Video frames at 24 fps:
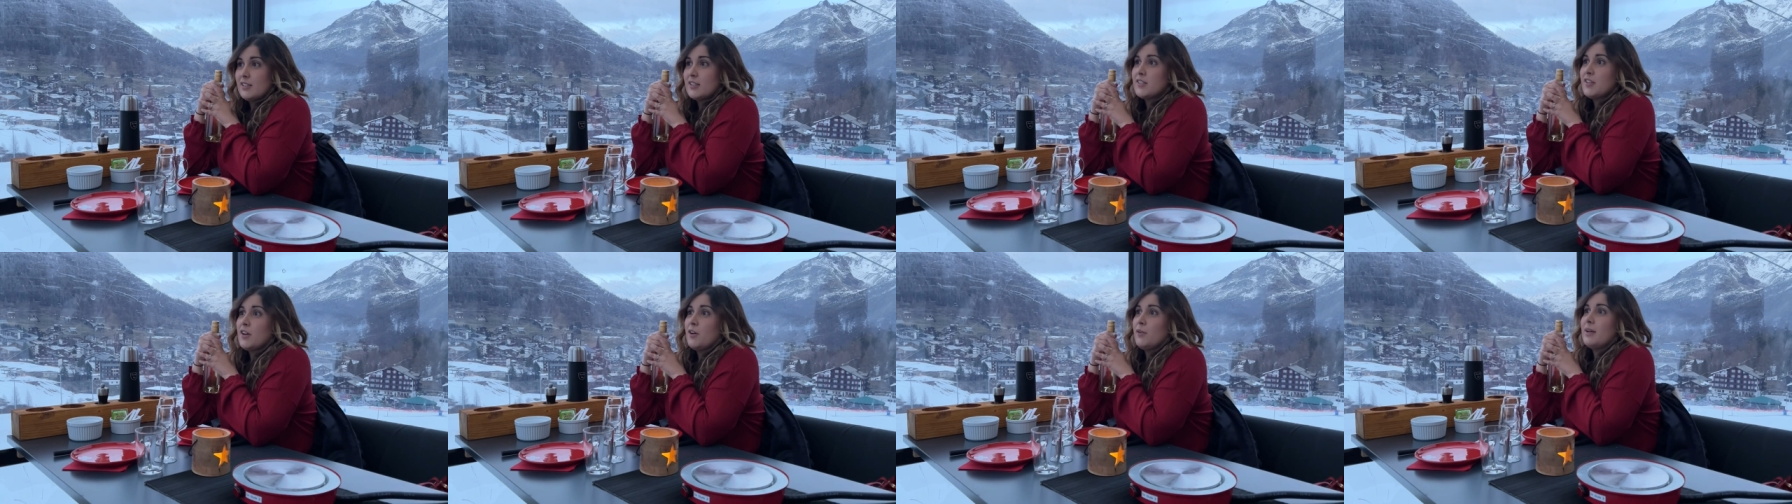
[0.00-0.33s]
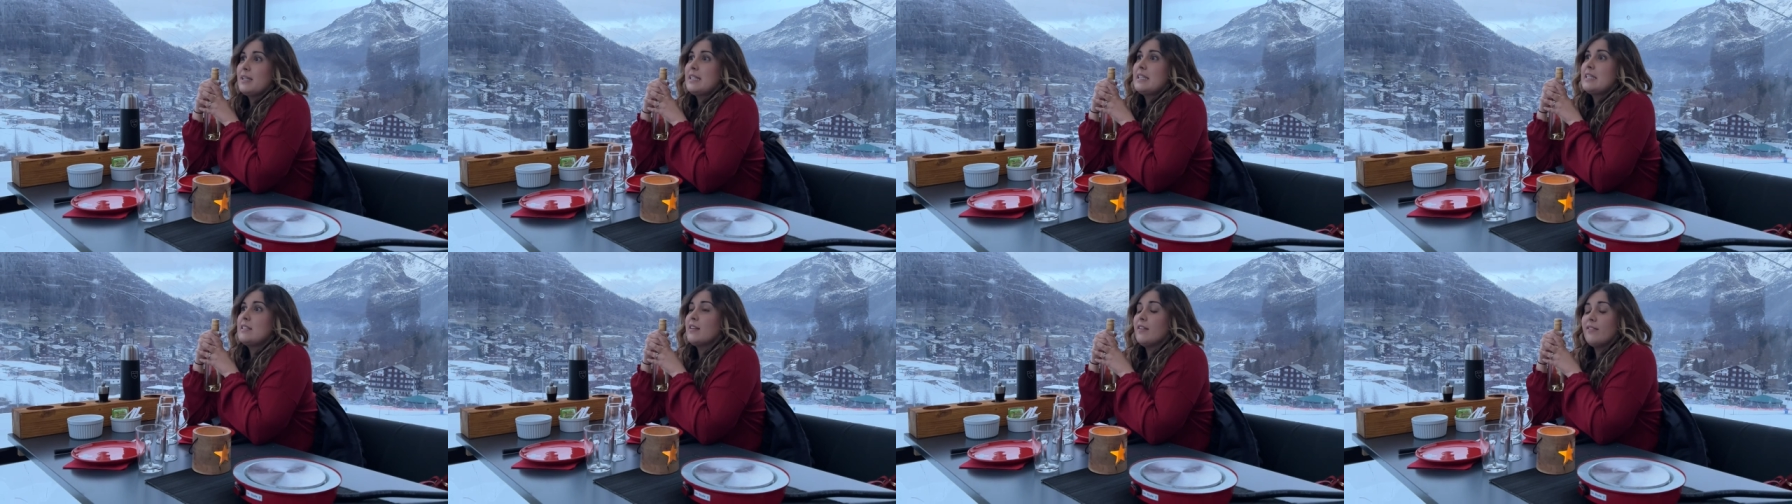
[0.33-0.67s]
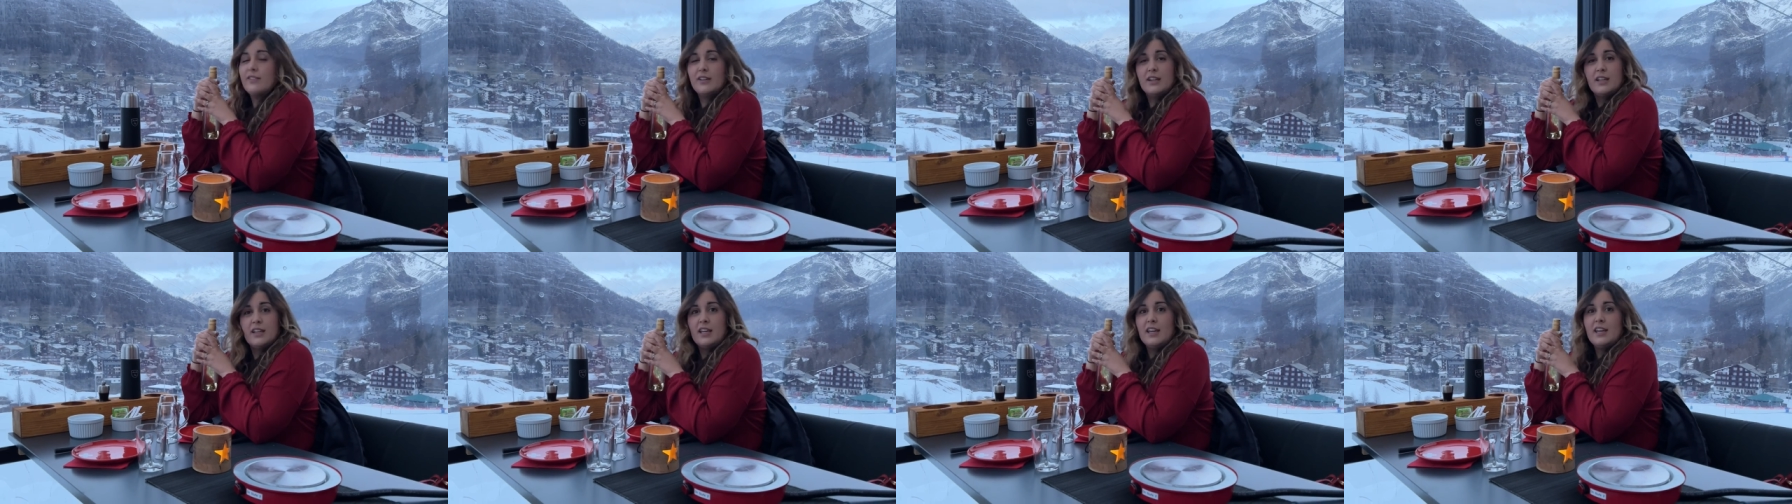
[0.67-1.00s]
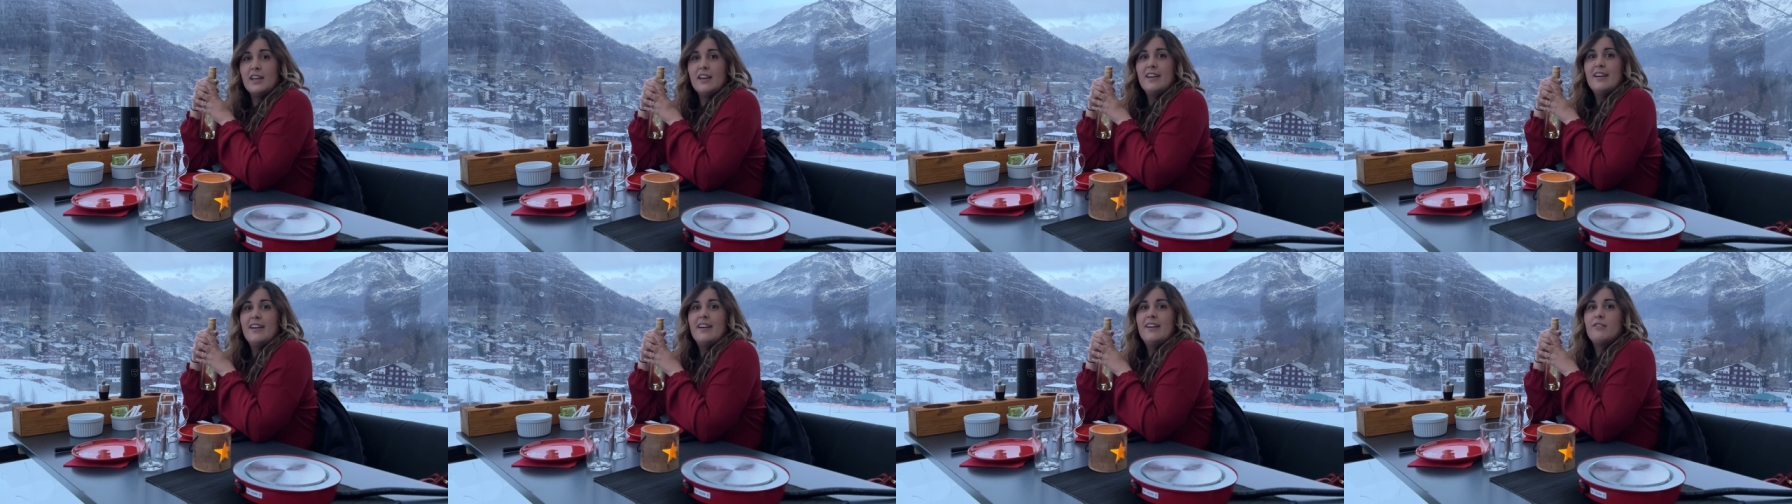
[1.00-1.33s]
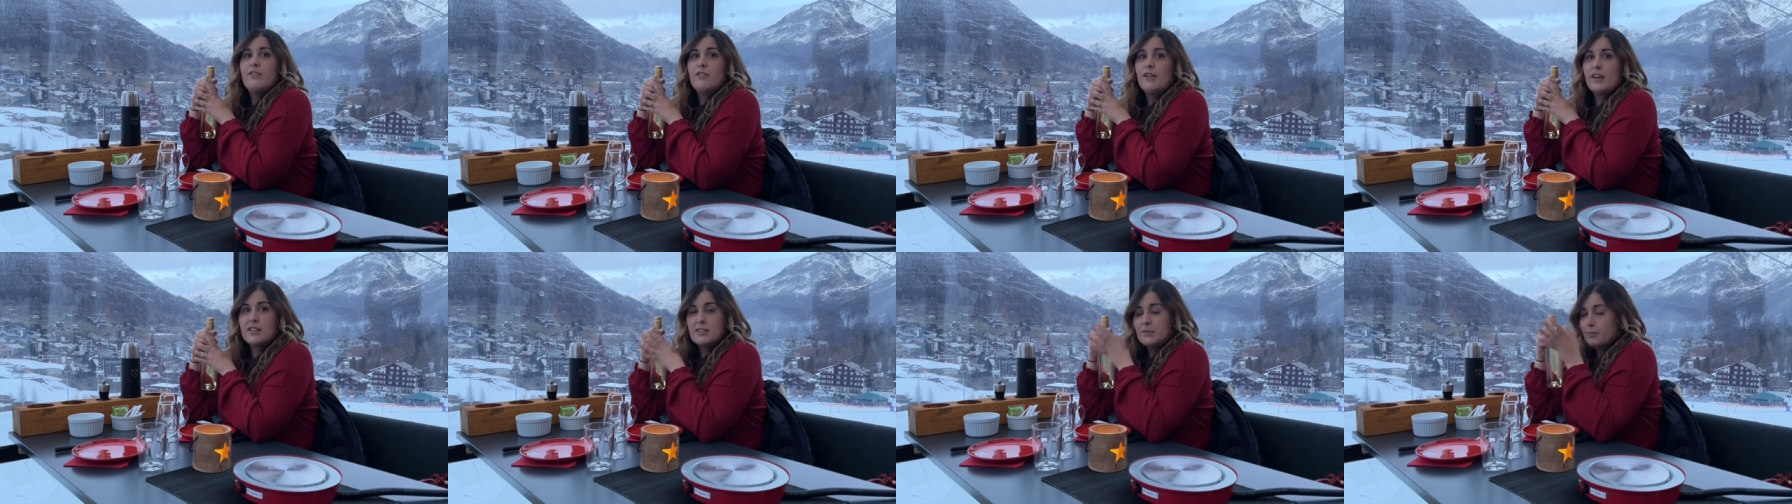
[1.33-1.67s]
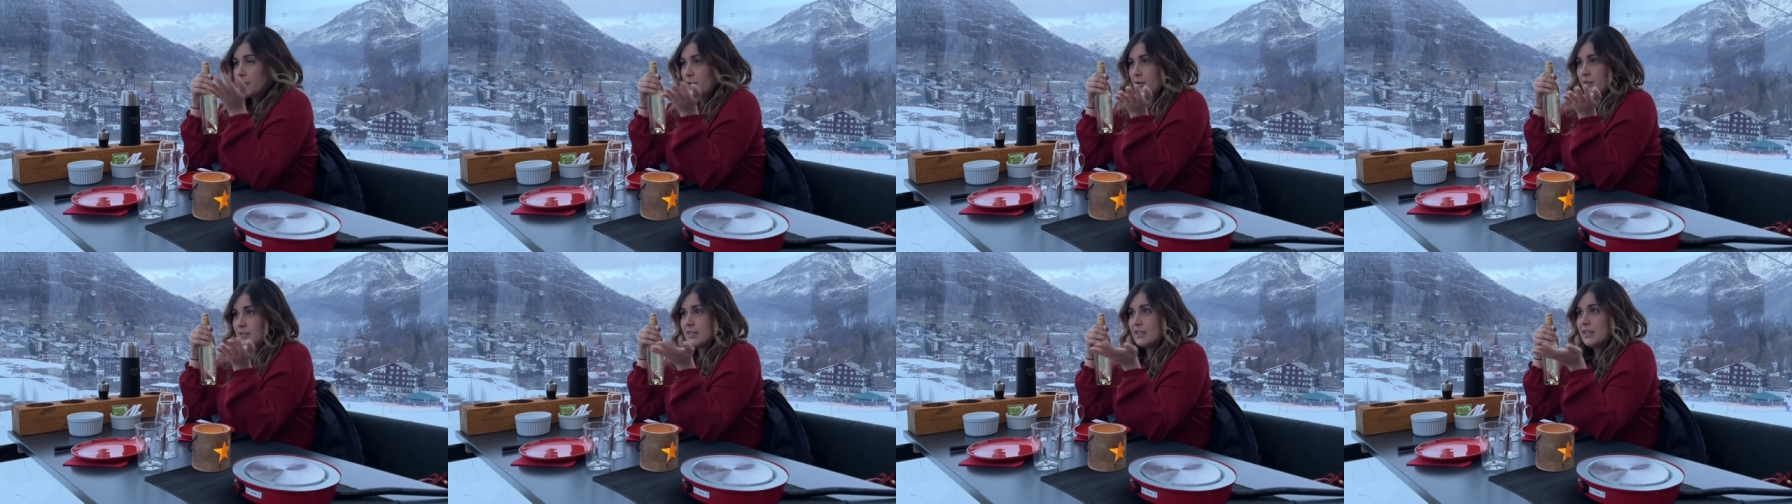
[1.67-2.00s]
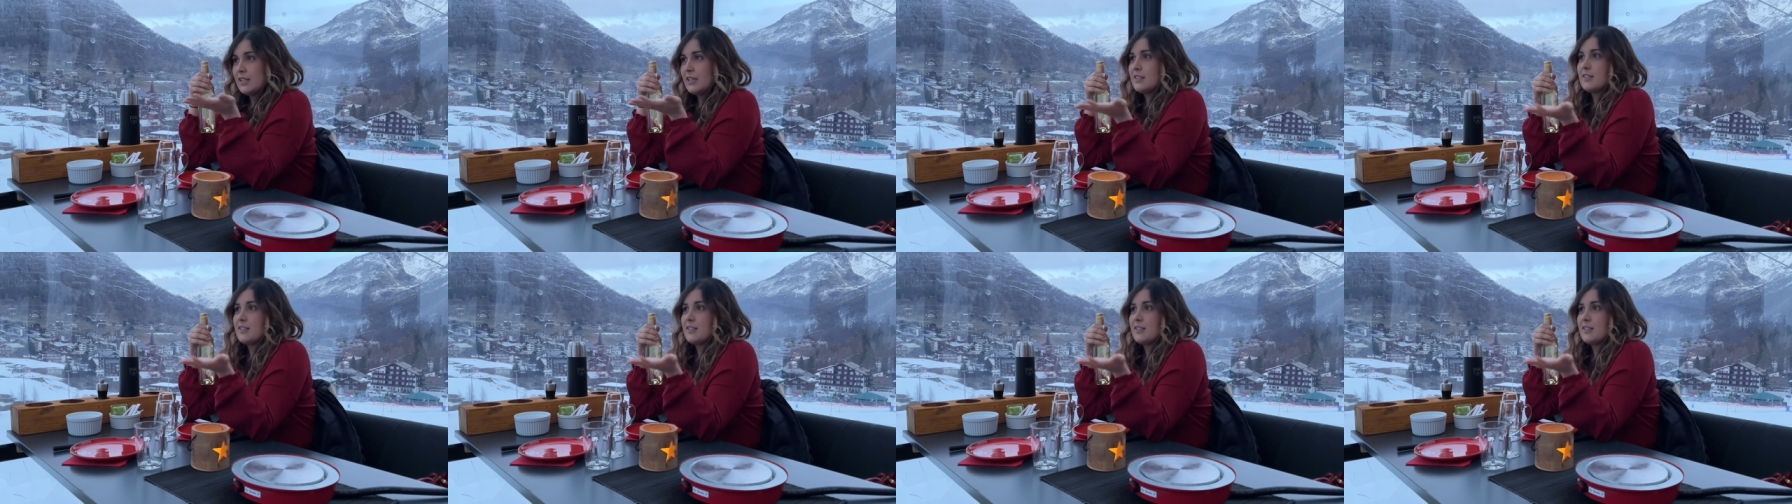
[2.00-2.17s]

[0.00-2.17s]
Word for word: So it's 70 francs a person.